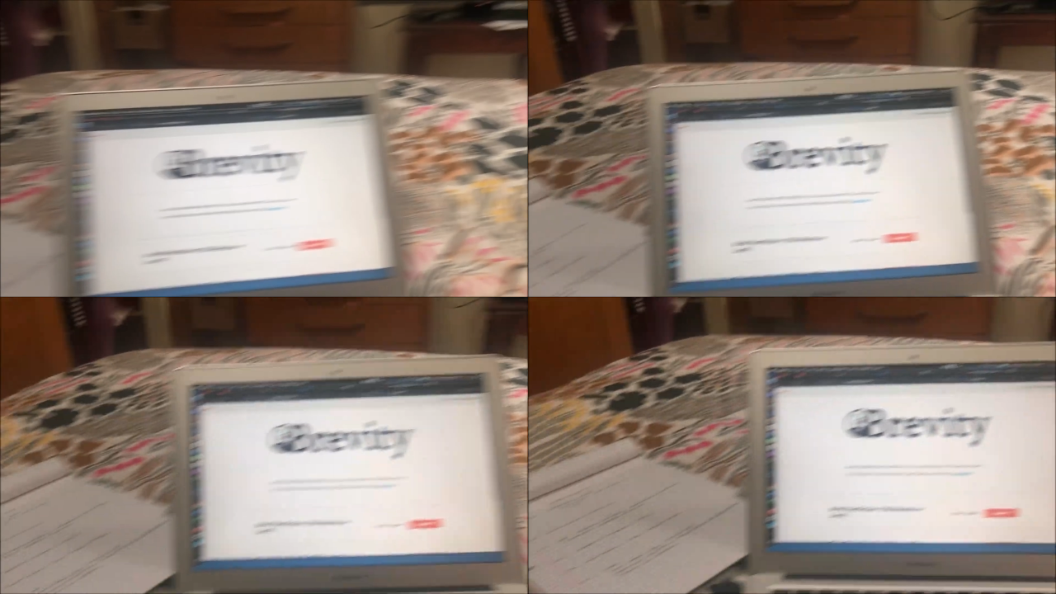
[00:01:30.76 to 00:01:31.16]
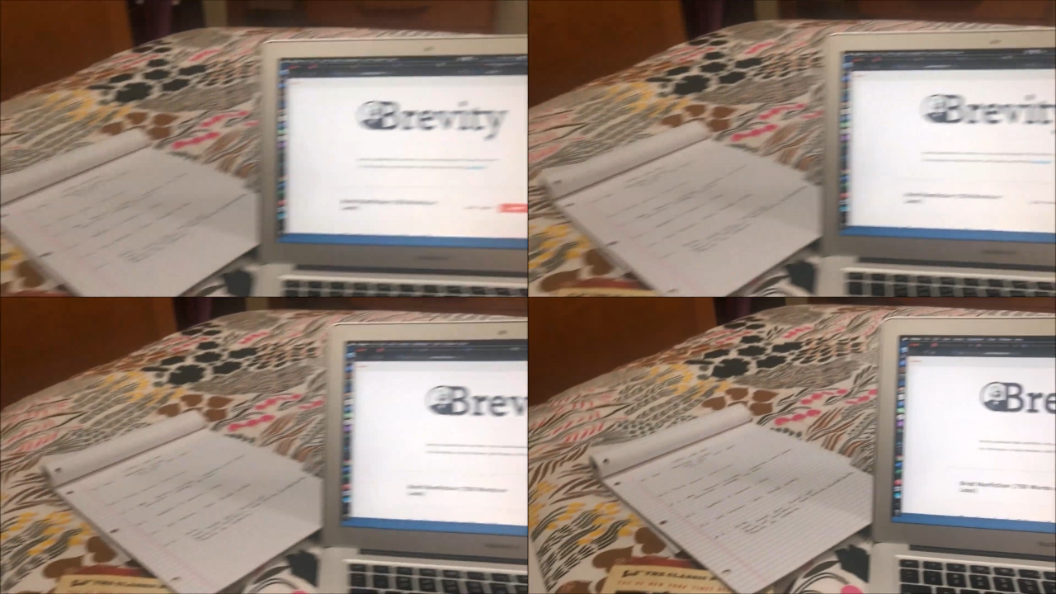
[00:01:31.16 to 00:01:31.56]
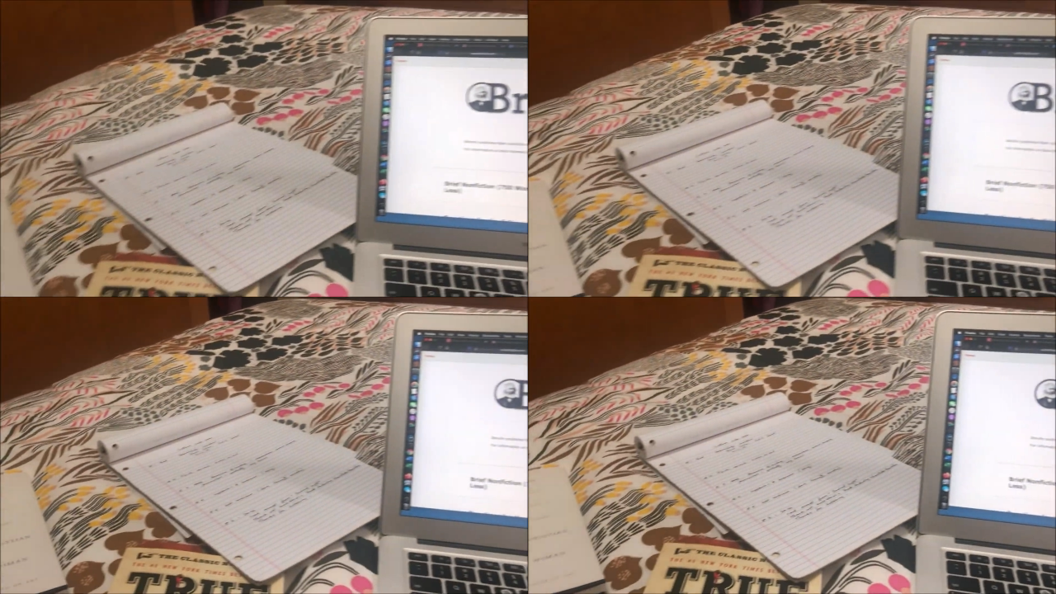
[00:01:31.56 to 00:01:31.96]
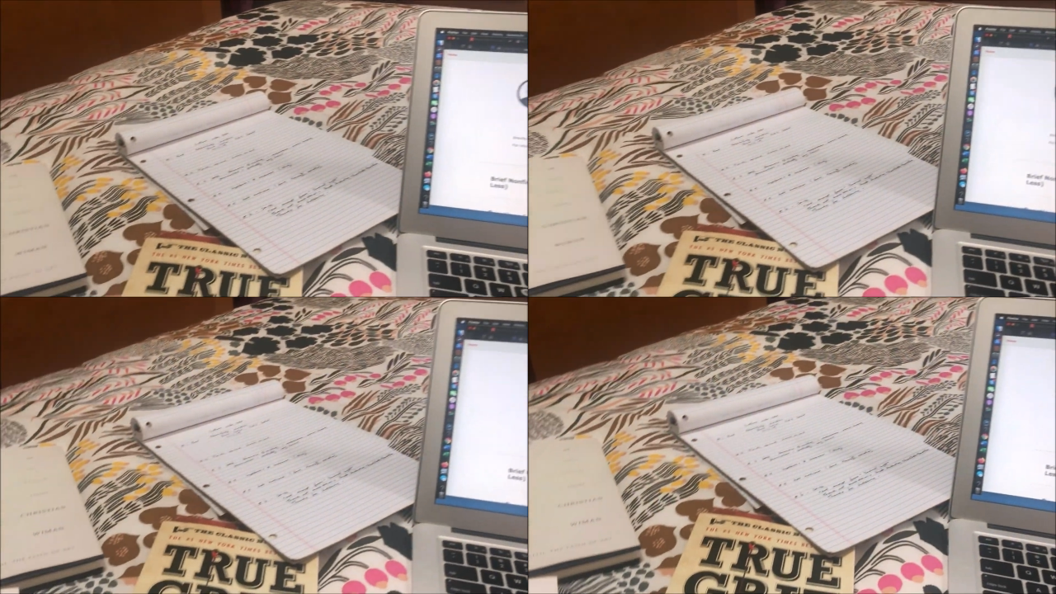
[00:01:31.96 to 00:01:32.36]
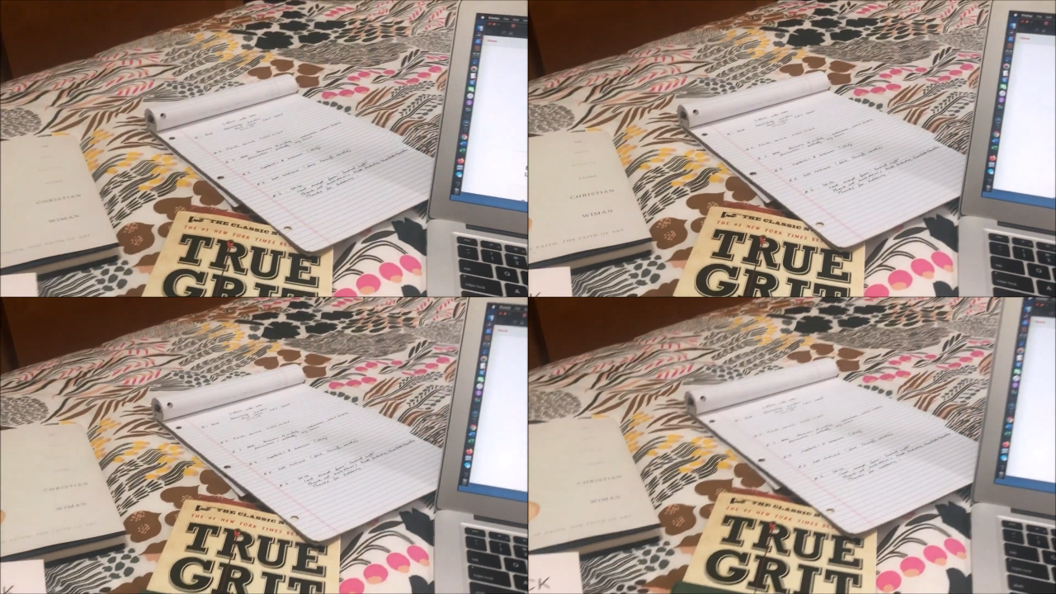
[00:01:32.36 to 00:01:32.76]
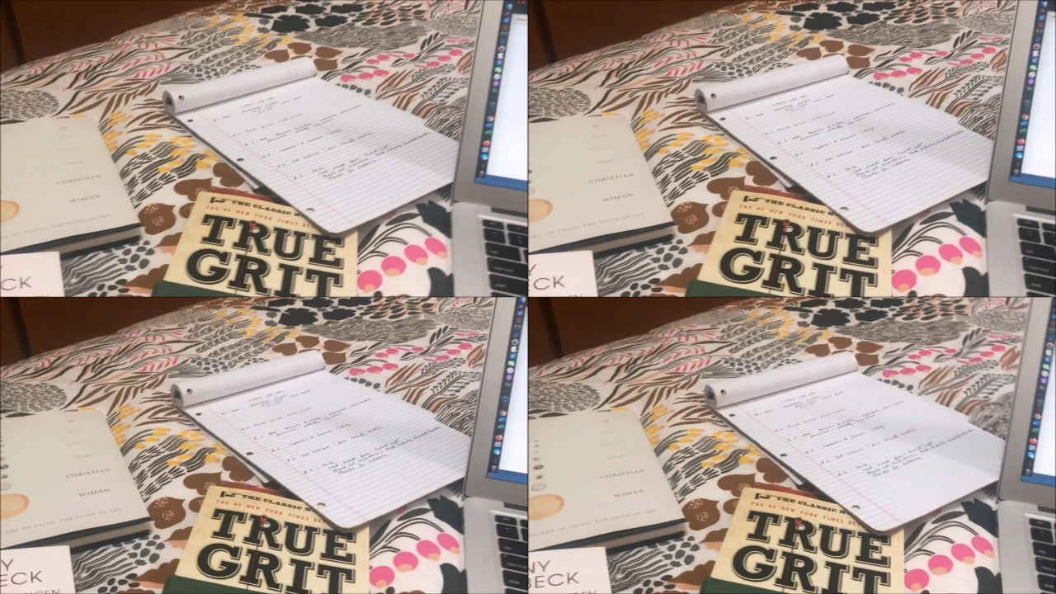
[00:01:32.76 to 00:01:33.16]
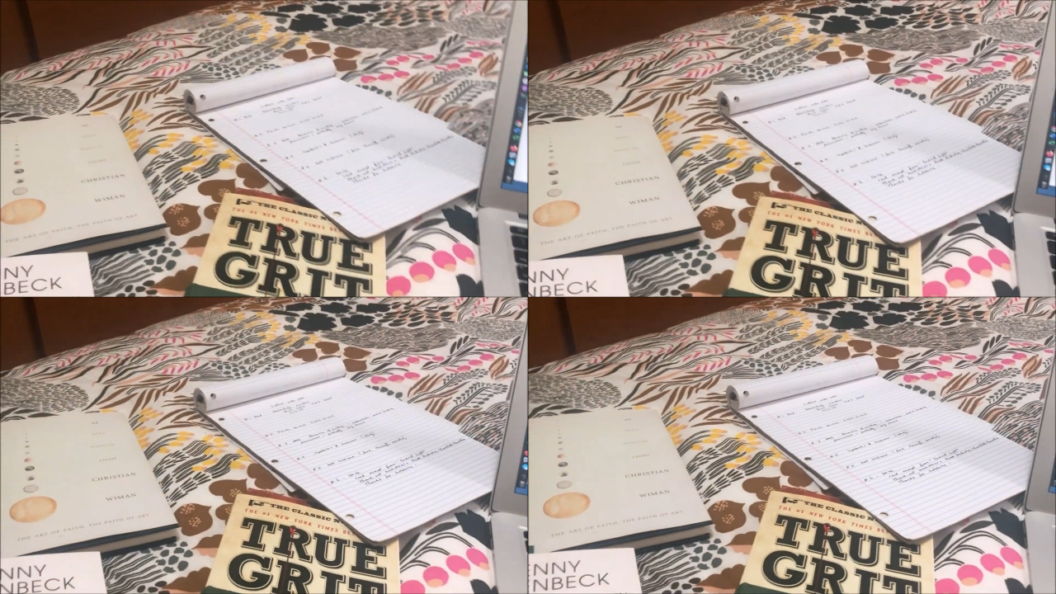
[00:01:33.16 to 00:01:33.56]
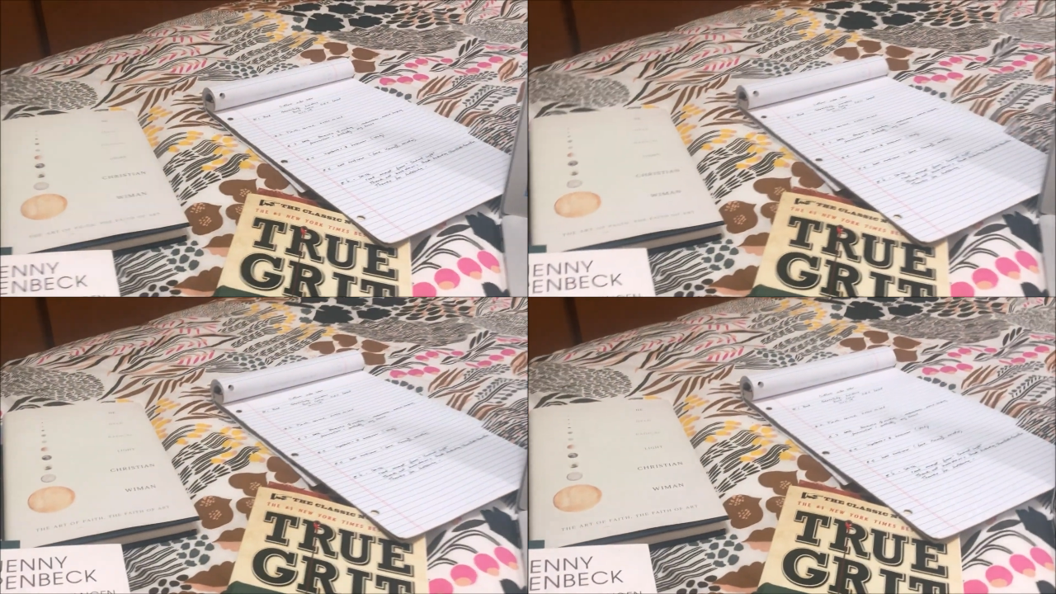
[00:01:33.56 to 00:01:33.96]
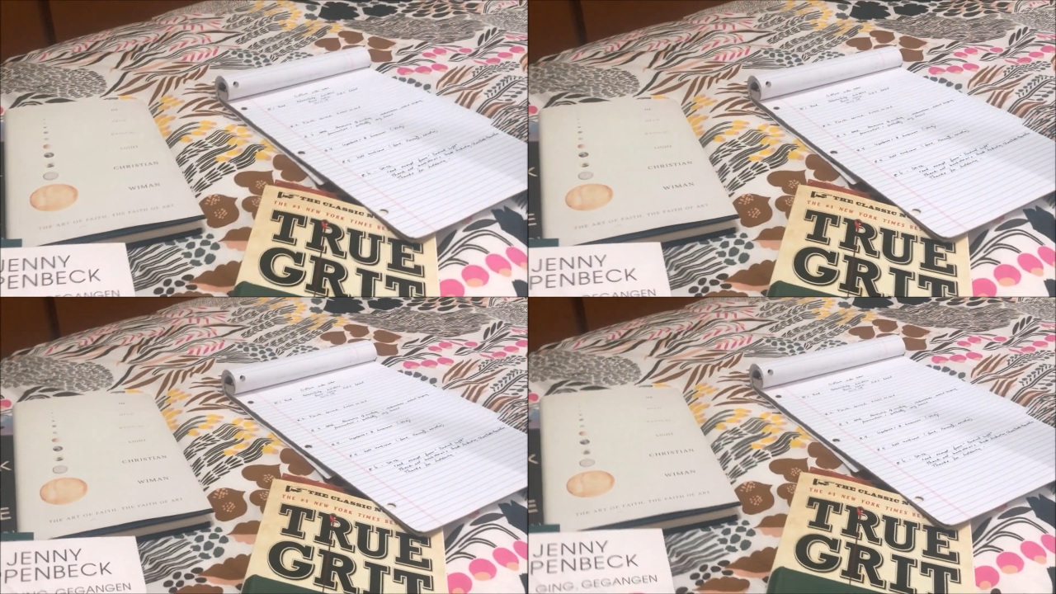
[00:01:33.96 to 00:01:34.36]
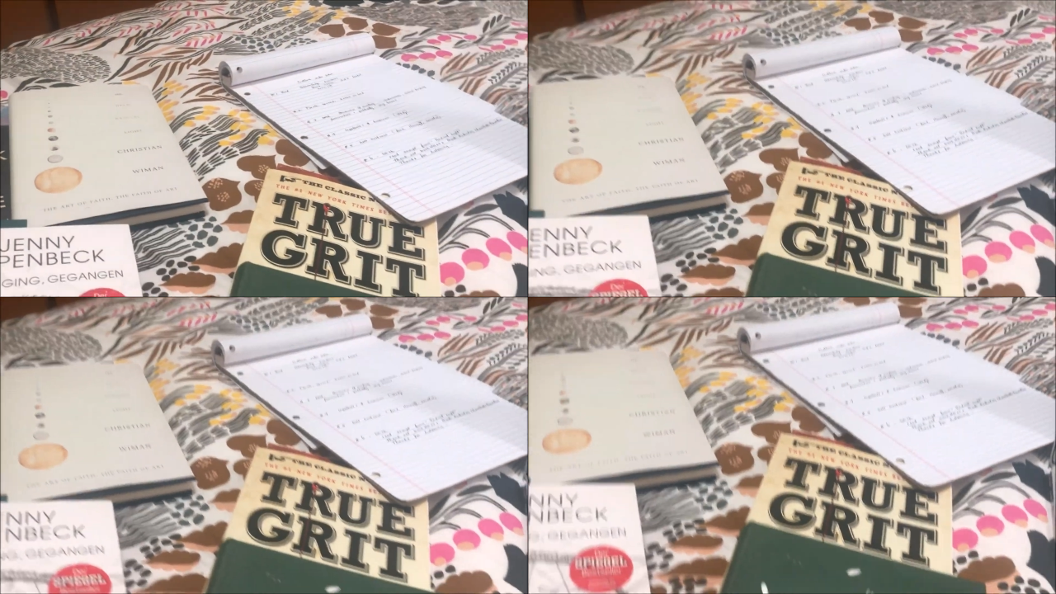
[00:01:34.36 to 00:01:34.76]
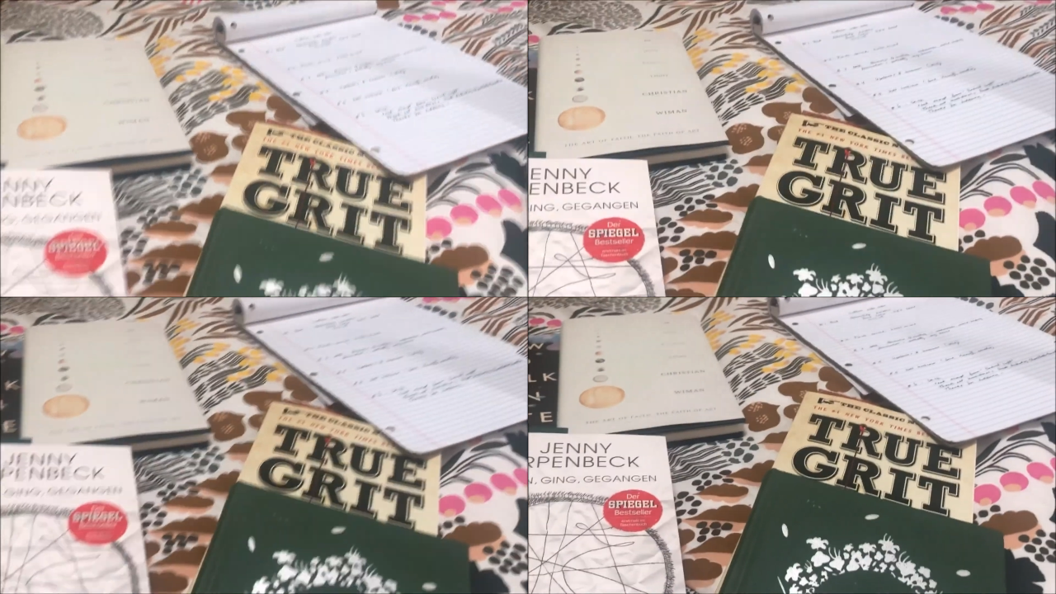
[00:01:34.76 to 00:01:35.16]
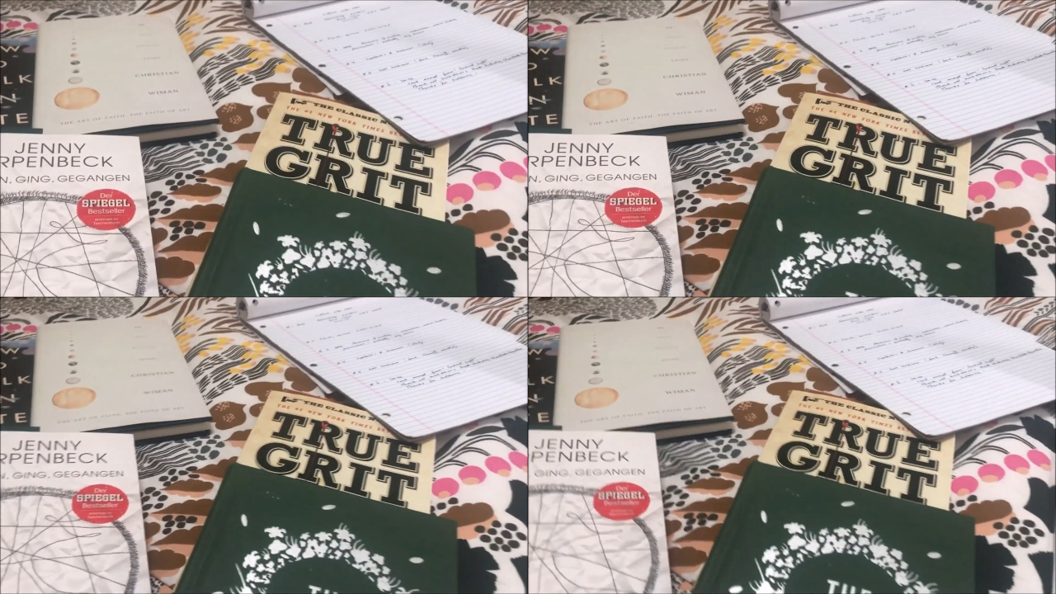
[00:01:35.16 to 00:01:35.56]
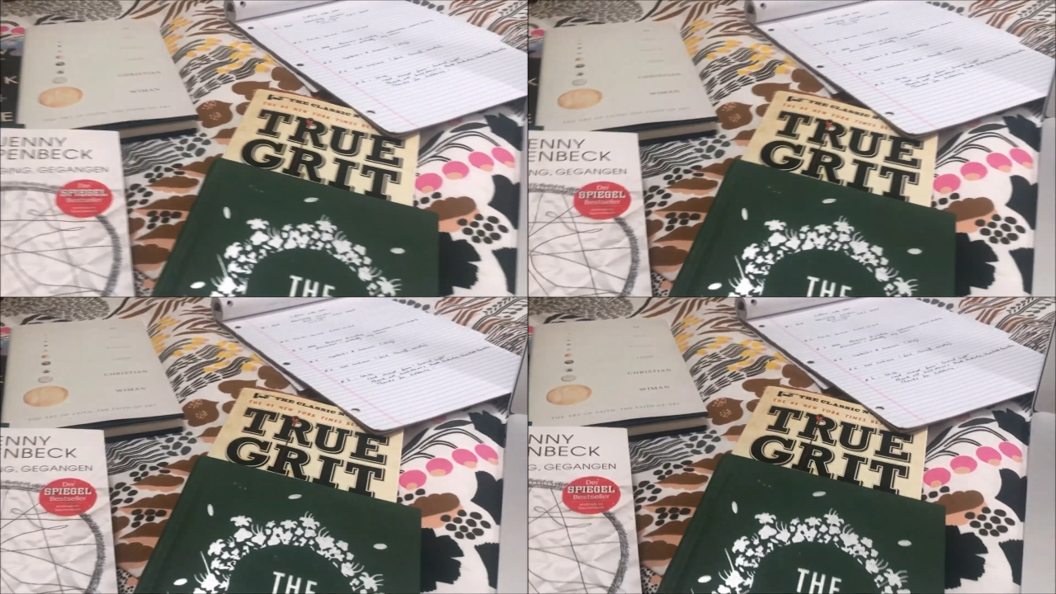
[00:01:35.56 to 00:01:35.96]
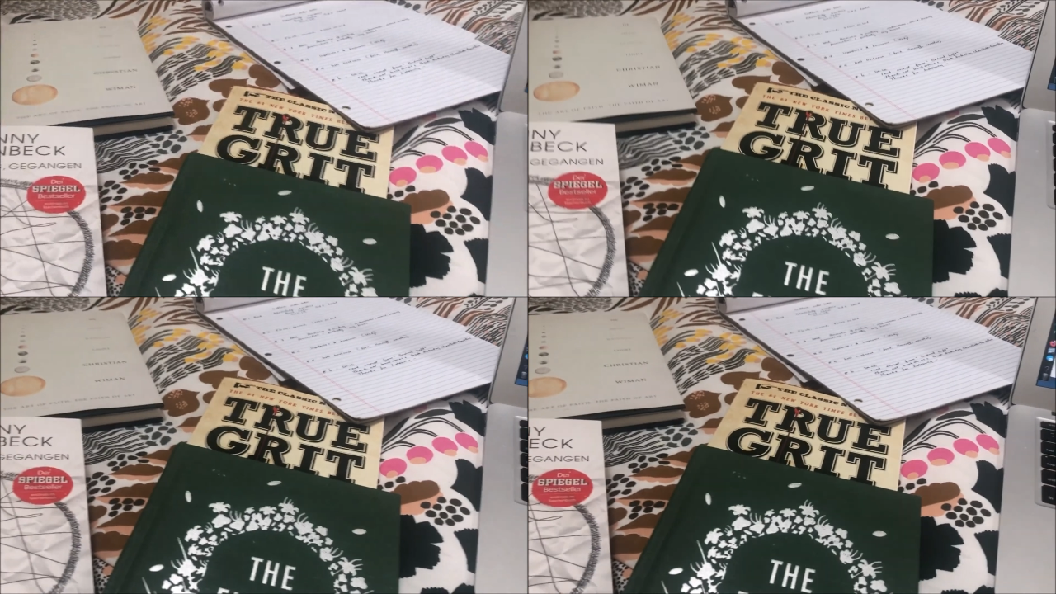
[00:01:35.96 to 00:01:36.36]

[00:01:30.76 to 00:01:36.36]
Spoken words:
[unreadable: no face in view]